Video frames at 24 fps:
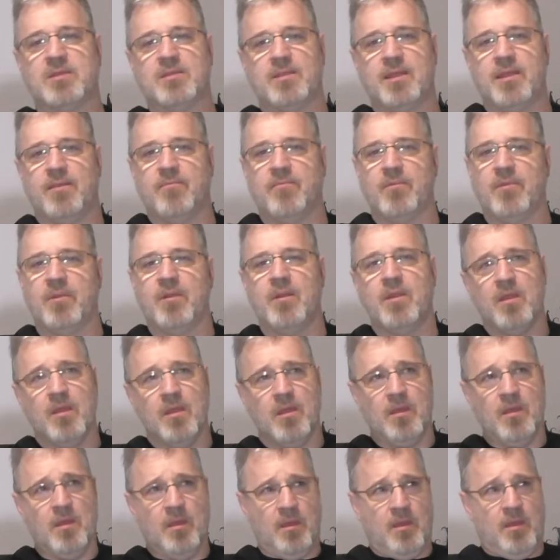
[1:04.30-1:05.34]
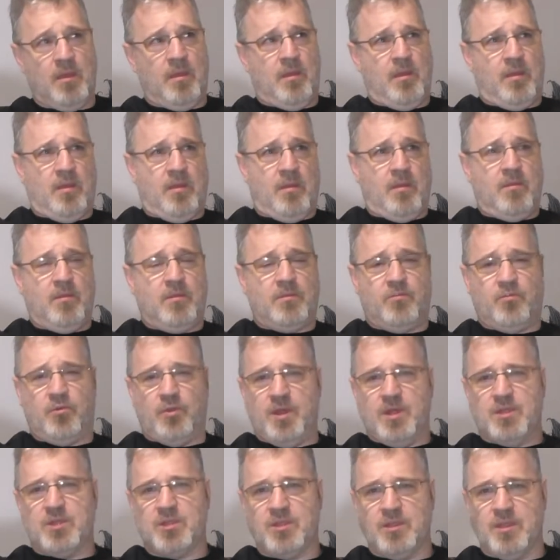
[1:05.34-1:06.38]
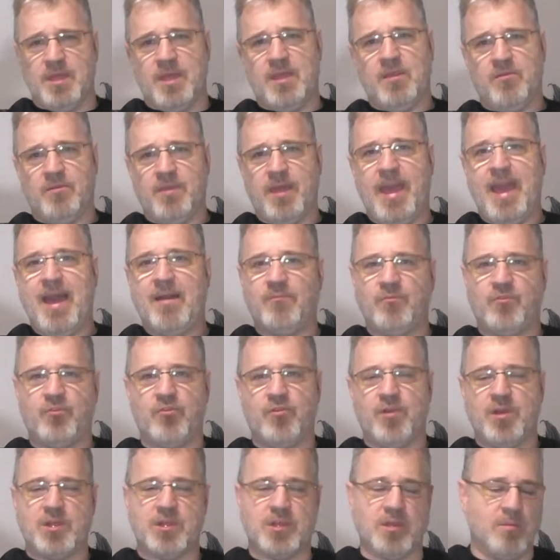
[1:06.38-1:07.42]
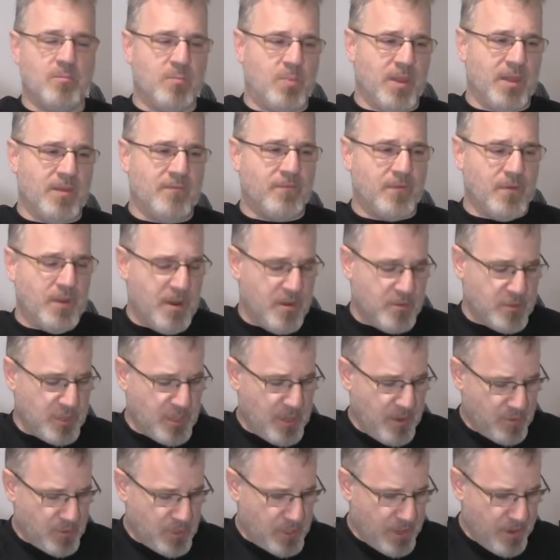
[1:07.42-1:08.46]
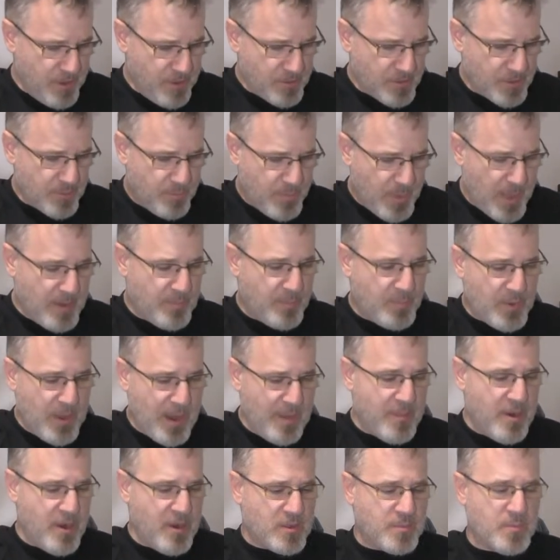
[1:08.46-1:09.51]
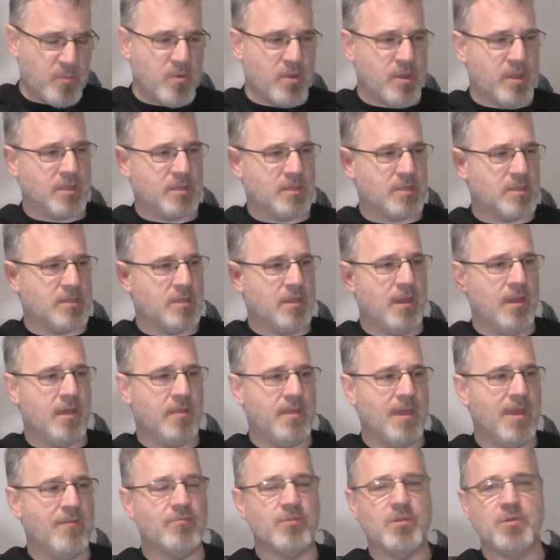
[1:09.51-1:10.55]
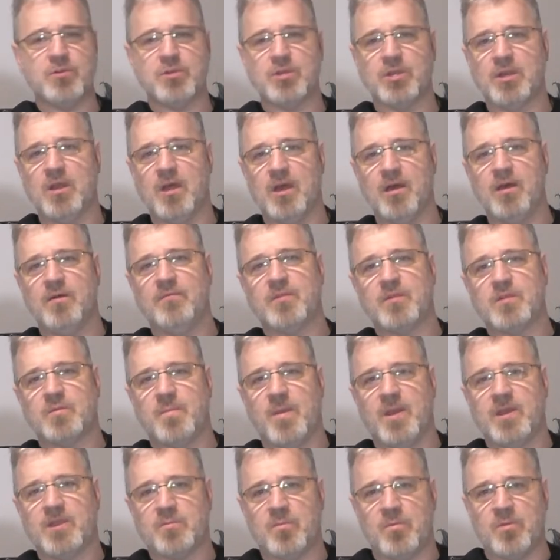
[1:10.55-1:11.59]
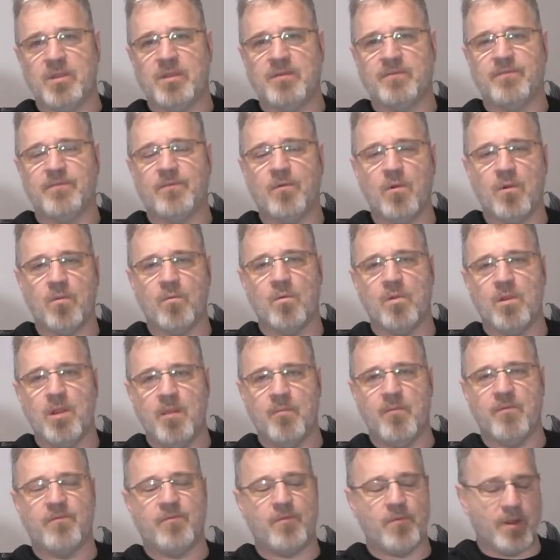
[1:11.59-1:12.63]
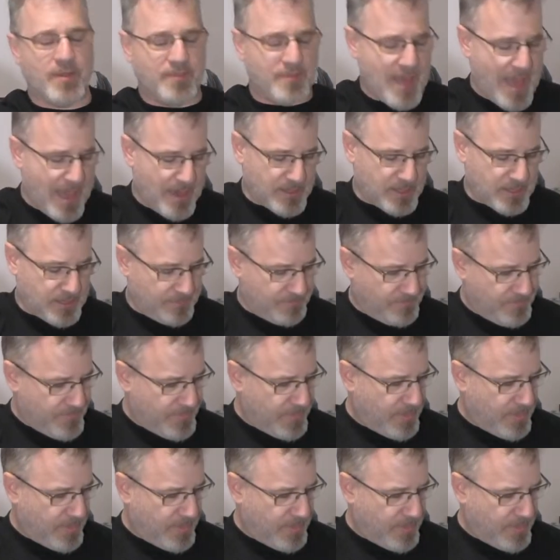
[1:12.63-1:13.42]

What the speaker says: that they were traditionally, or they have traditionally been for years and years and years. But Primaris Marines, the evolution of the Space Marine for Warhammer 40,000.